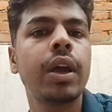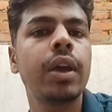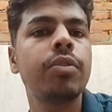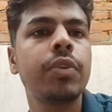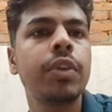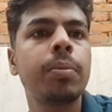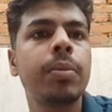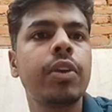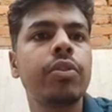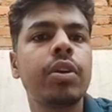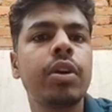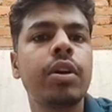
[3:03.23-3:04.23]
50th
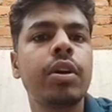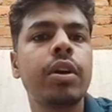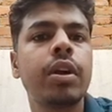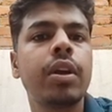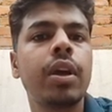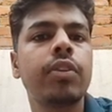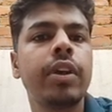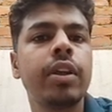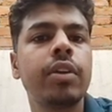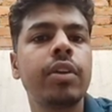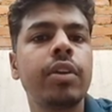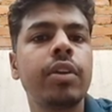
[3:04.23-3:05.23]
percentile,
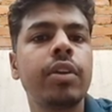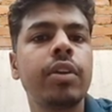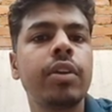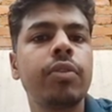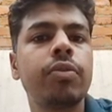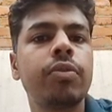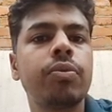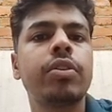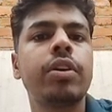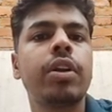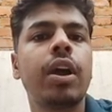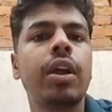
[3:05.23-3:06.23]
75th
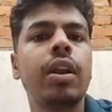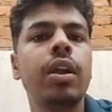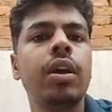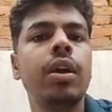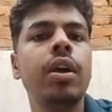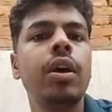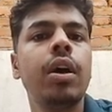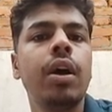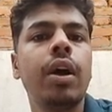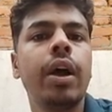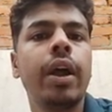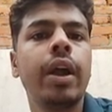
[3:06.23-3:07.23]
percentile,
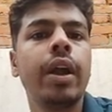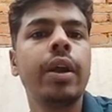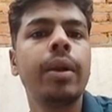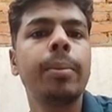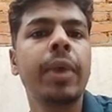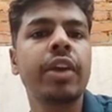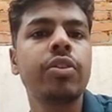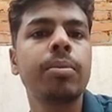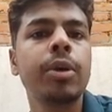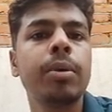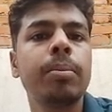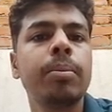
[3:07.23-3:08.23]
and
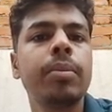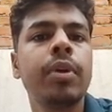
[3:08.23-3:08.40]
maximum.